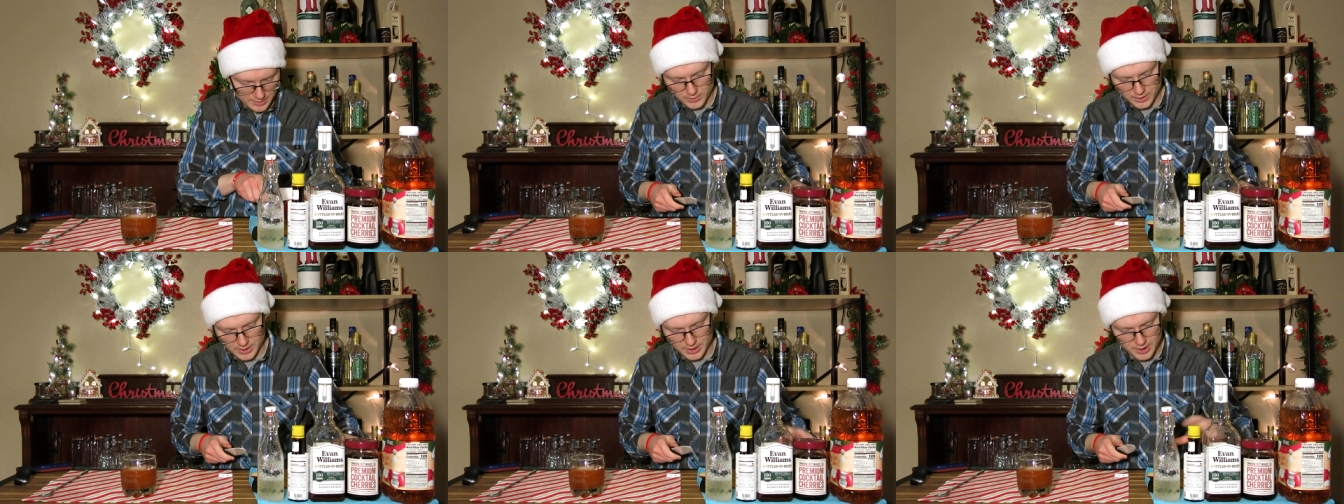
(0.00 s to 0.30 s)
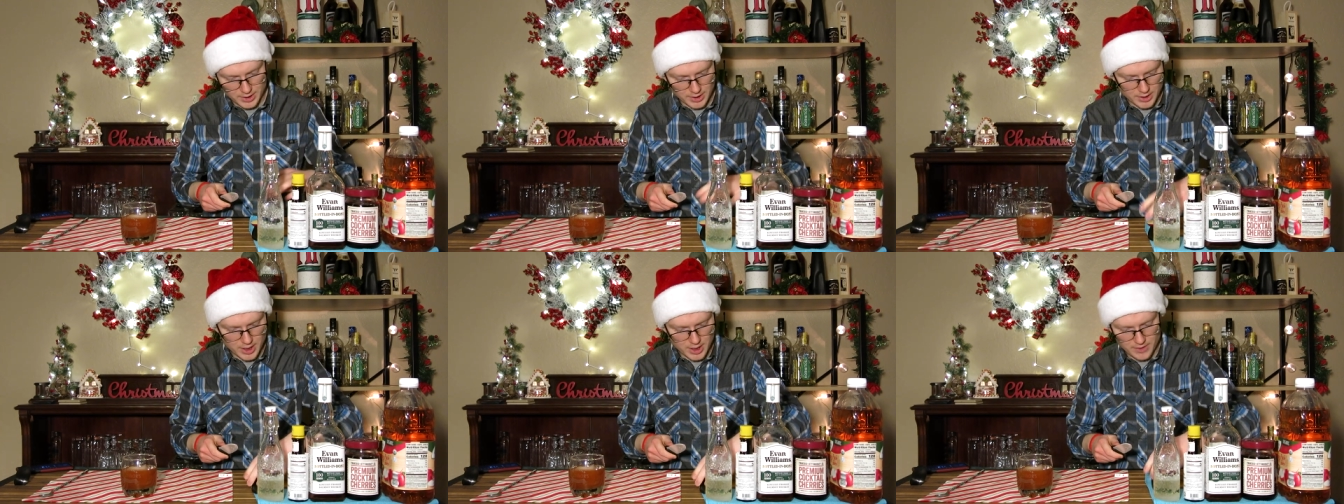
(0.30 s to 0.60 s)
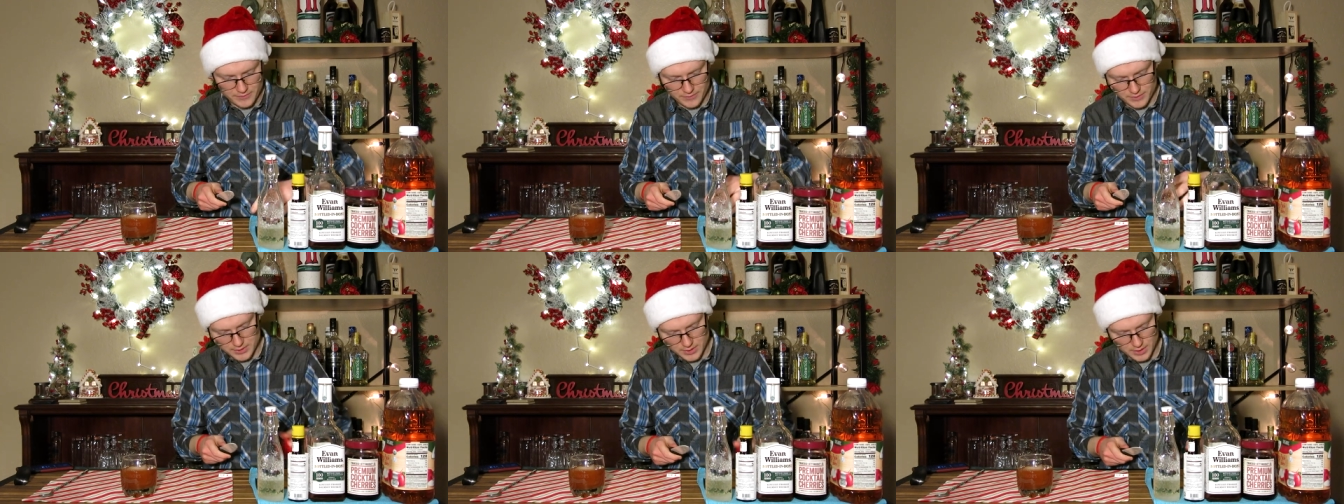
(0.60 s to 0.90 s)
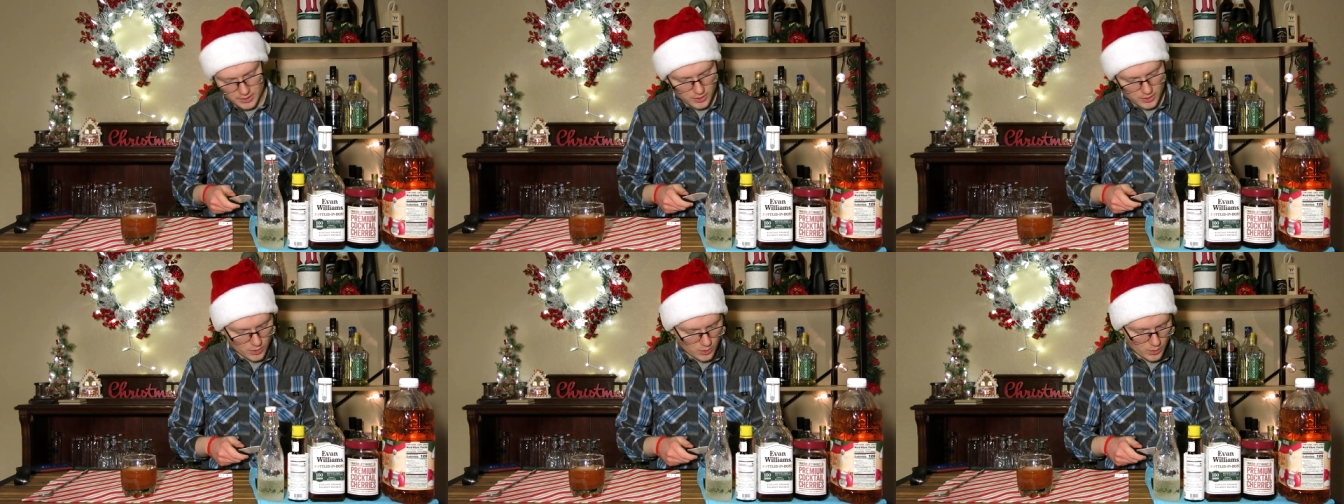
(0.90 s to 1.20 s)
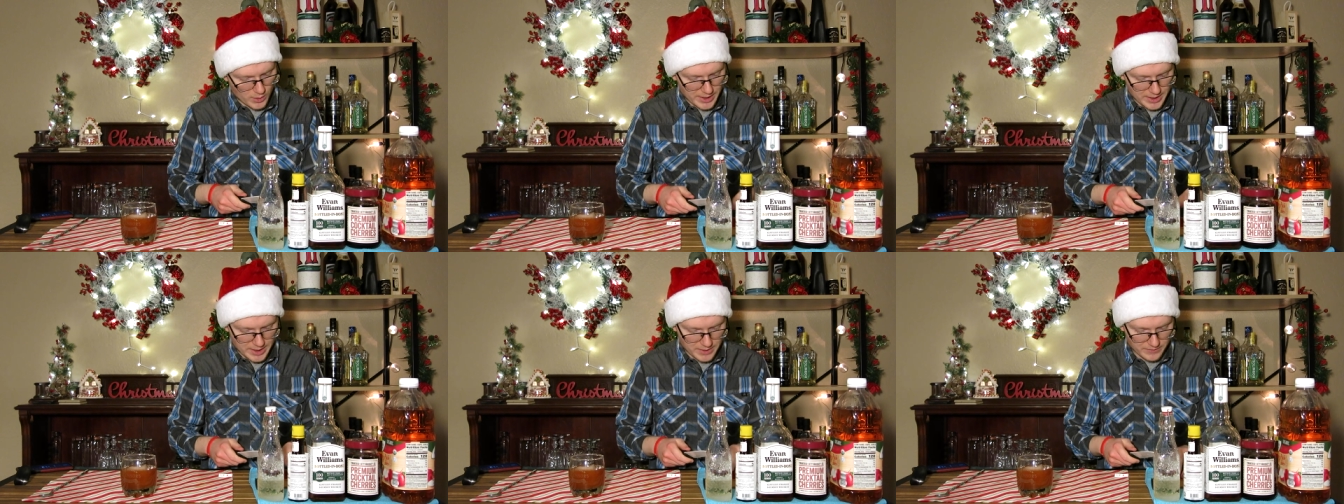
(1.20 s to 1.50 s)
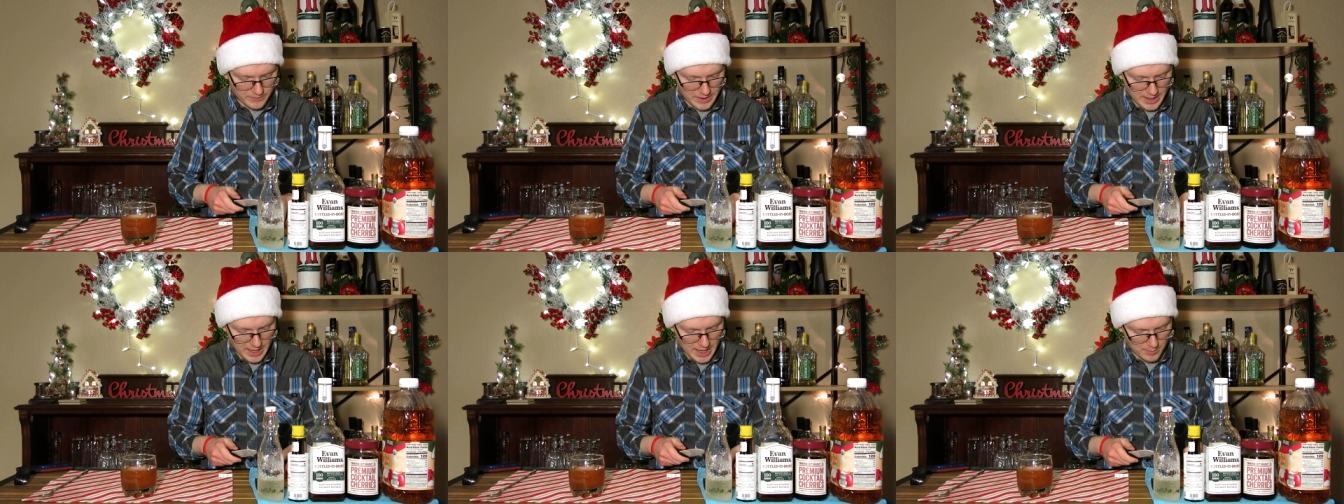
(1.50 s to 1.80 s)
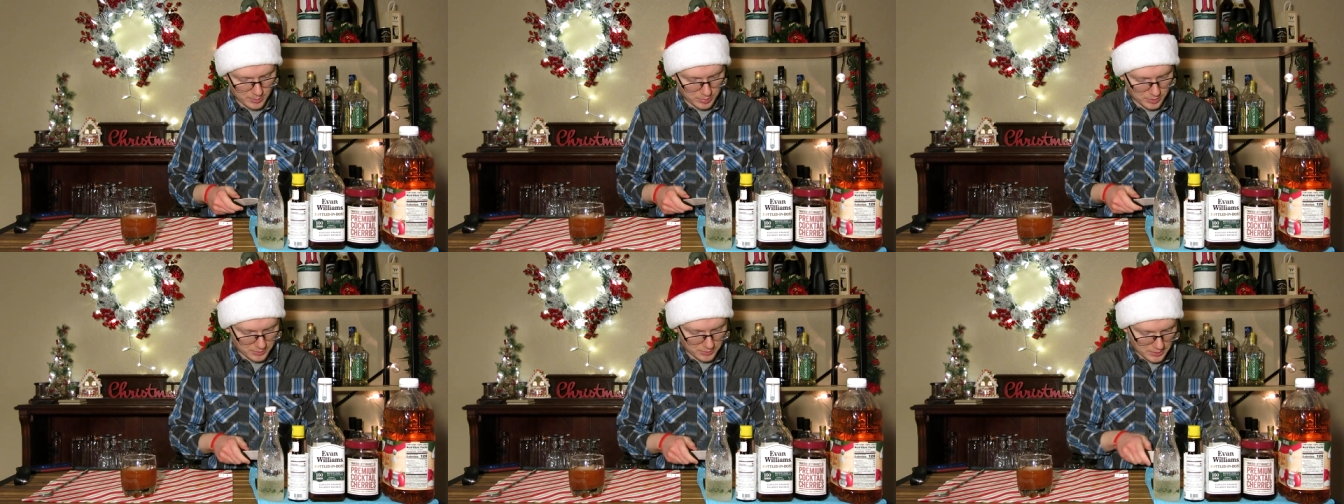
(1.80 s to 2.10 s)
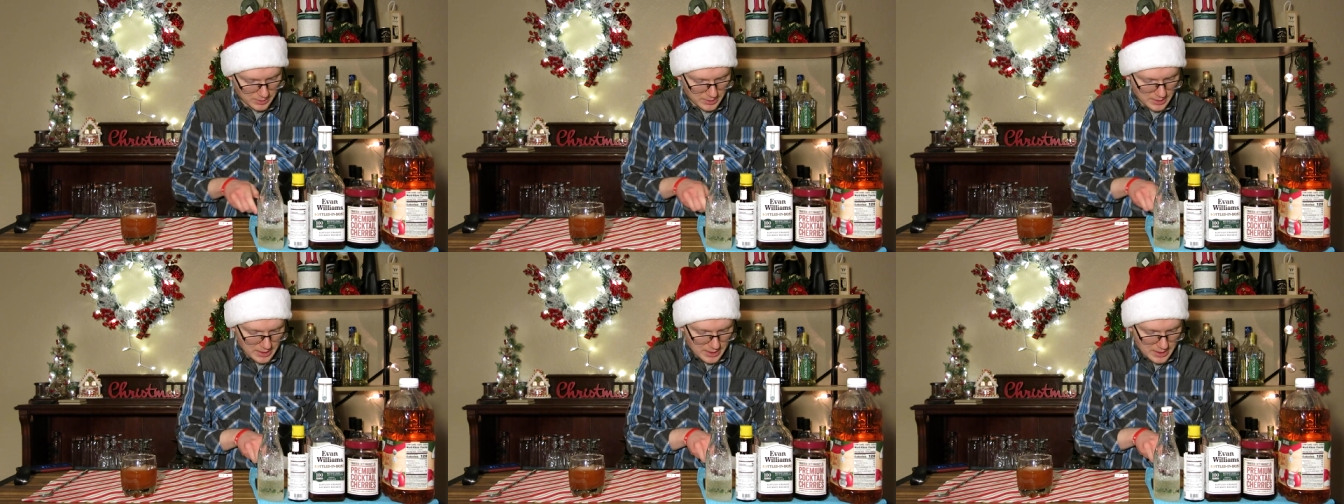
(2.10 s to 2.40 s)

We're gonna cut off a coin of the apple,